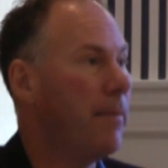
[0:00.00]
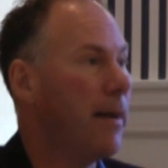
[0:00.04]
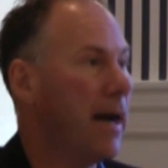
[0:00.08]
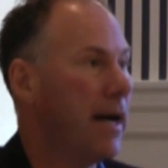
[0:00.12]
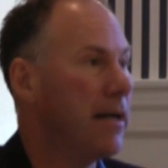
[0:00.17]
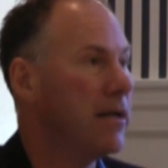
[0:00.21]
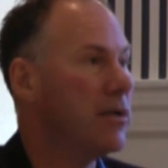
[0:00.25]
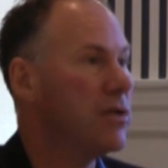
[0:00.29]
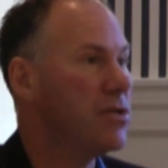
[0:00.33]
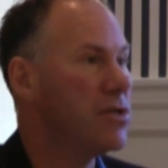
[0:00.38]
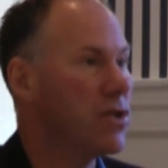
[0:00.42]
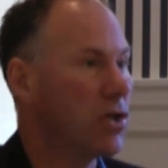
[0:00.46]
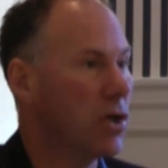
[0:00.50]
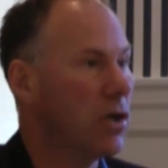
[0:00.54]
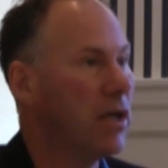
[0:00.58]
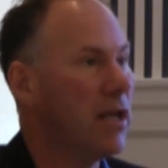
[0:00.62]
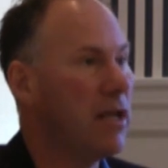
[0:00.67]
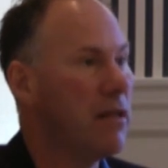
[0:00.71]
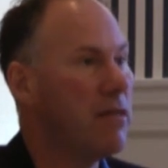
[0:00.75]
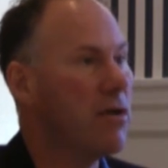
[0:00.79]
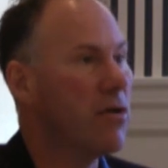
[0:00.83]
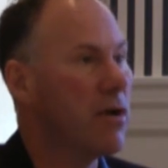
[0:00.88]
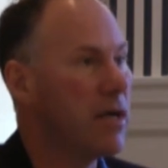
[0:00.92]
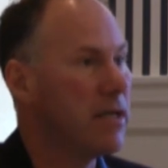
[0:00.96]
but
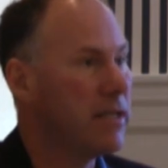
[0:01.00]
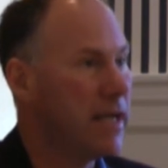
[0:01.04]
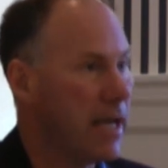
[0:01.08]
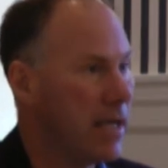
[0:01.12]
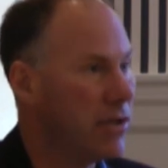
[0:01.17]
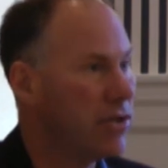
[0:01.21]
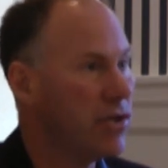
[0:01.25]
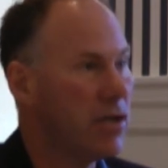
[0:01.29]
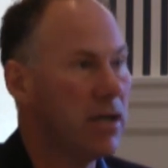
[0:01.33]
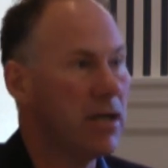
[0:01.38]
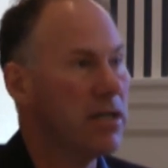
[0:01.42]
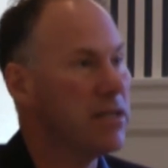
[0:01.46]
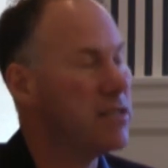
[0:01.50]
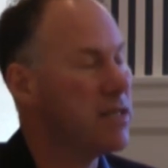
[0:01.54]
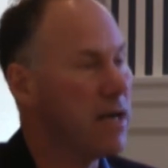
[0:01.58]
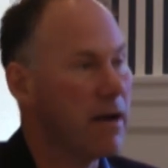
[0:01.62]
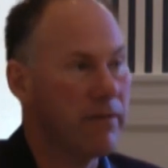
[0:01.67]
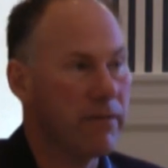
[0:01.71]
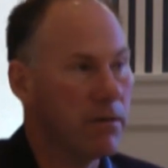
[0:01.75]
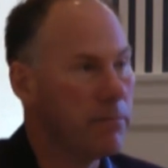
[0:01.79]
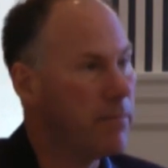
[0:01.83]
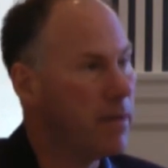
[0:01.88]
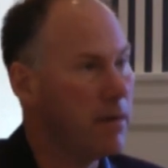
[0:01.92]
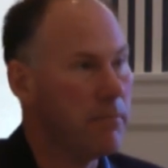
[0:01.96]
certainly their intention has
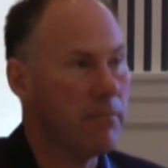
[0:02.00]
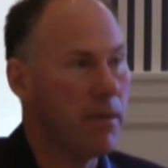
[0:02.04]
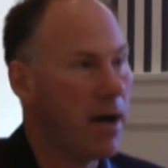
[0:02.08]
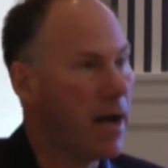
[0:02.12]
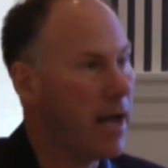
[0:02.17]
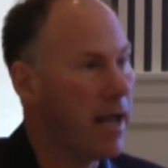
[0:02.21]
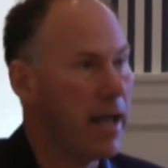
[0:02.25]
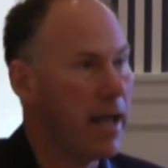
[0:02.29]
never been